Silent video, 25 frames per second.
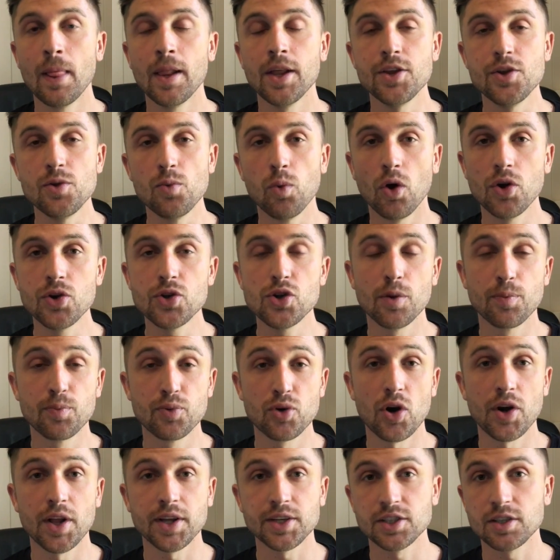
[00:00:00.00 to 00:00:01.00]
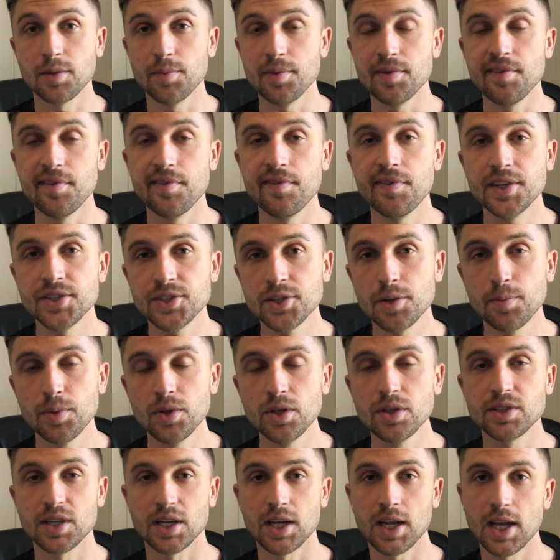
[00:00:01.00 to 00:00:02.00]
You want your products to be
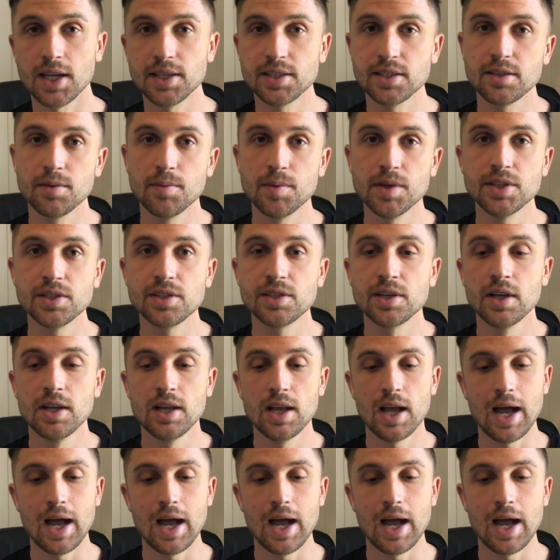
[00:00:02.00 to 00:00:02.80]
visible to customers